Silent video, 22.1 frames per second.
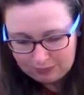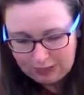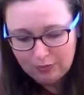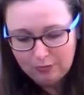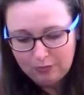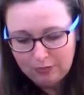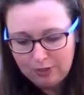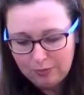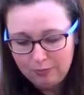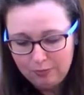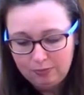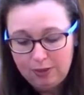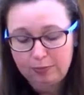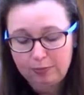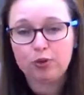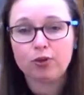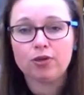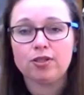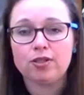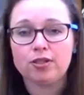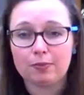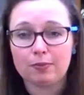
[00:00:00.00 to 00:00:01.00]
my
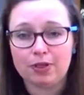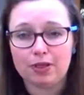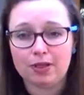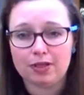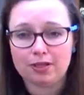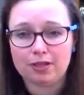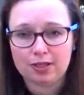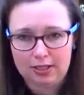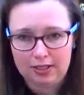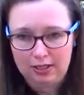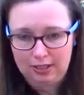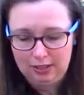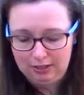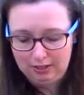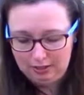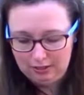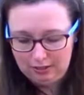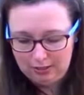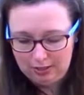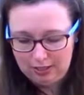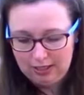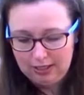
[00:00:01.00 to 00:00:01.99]
brother sent me this because
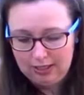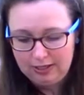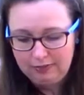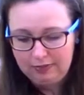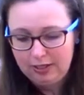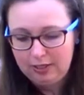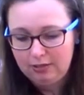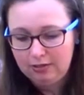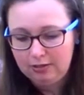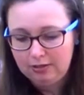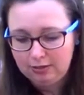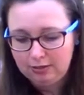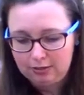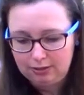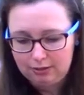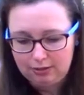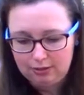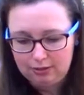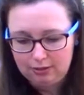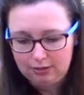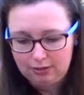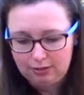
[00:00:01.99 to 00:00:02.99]
he lives in,
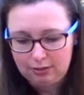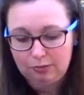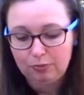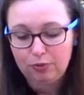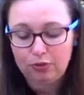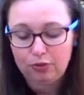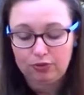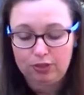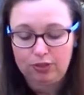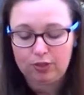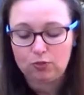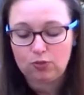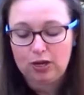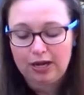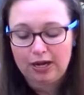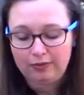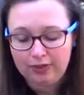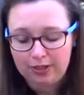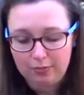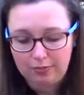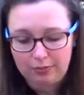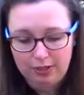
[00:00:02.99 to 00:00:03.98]
brother and his
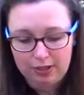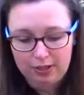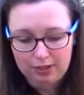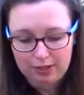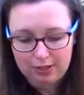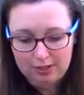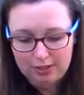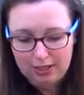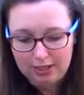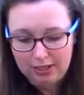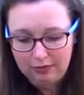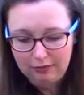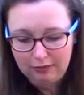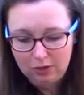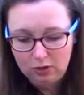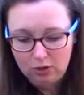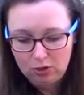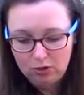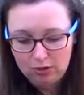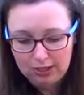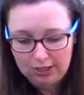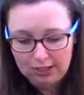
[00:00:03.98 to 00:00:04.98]
wife sent me this because they live in
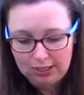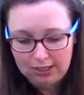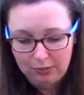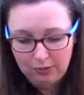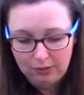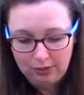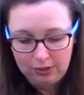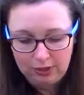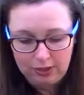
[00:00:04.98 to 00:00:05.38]
Orkney now,